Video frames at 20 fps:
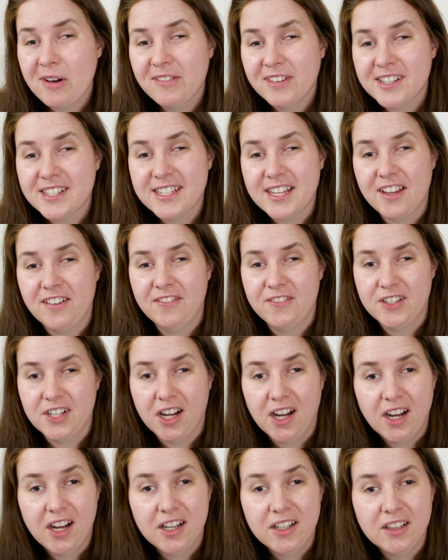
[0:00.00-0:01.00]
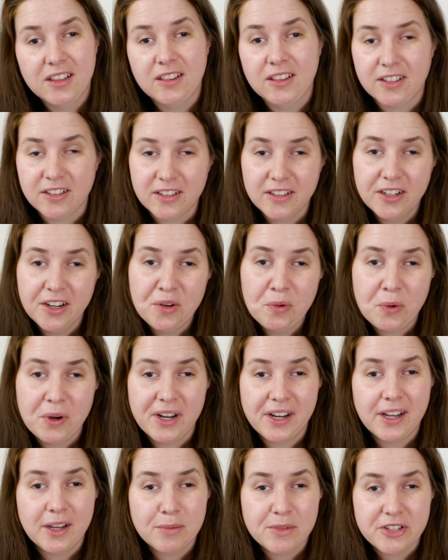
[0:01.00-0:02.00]
of a self-taught learner when
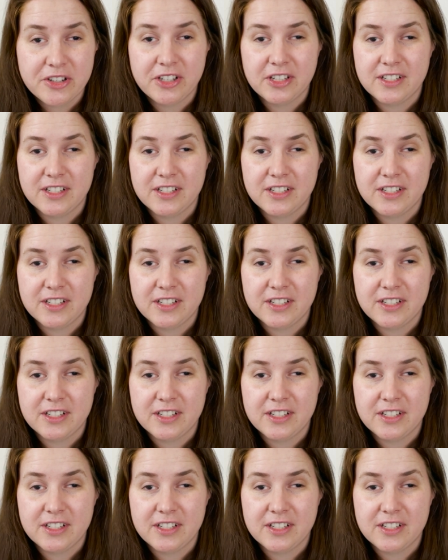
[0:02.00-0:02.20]
it comes to